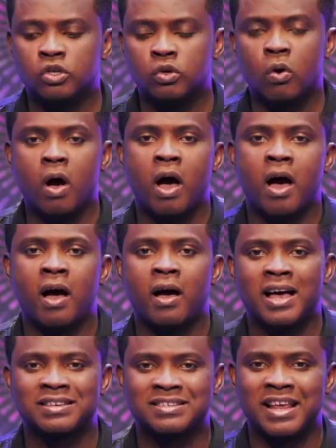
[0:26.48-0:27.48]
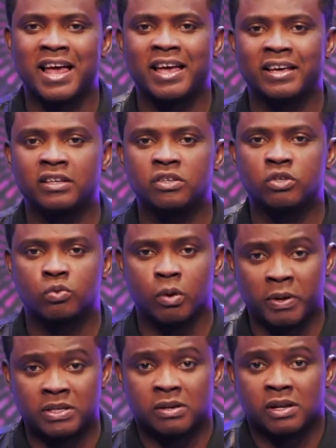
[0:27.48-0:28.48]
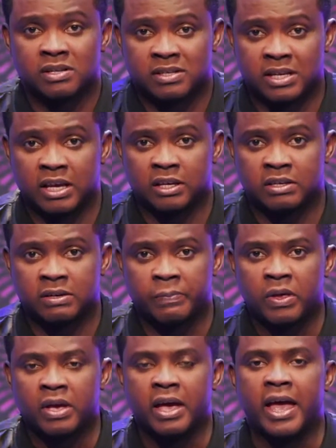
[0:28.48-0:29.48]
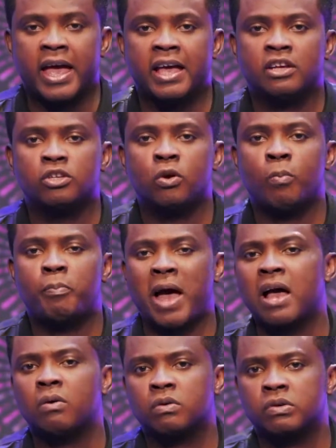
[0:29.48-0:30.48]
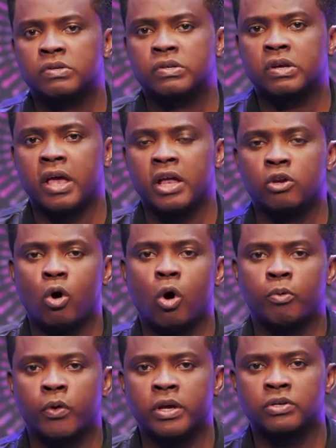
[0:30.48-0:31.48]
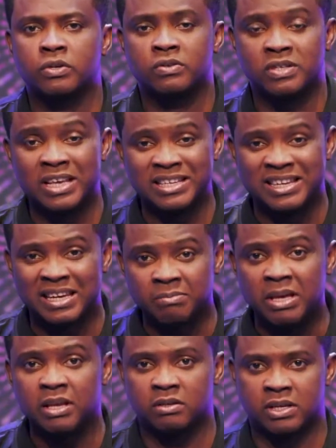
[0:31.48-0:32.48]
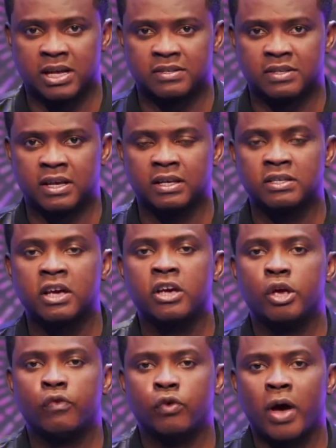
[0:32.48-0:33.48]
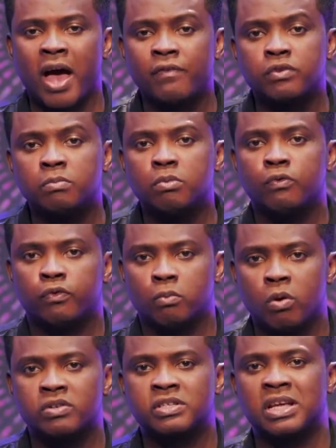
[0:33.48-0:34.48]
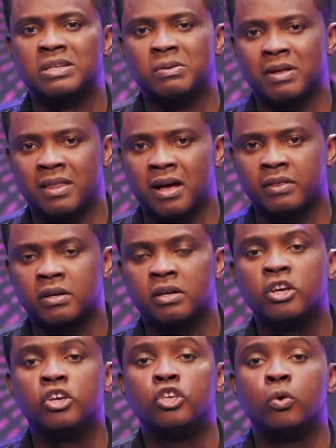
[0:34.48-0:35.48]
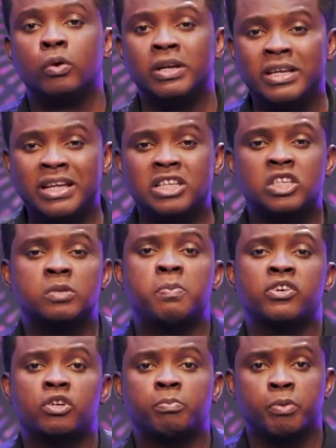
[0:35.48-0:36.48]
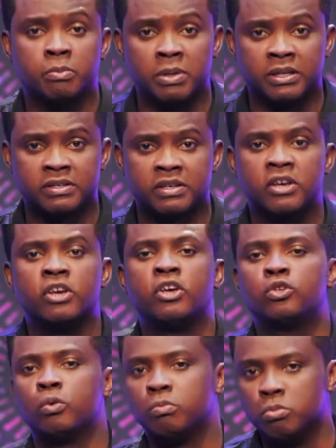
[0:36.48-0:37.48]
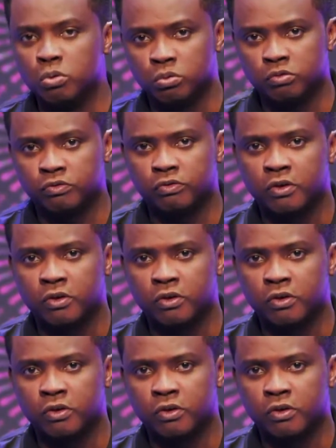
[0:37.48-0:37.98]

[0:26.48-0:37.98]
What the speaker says: you are assigned to a particular state, and your powers and your operations is limited to that state. If you have to move from one state to another, you would need special permit to move.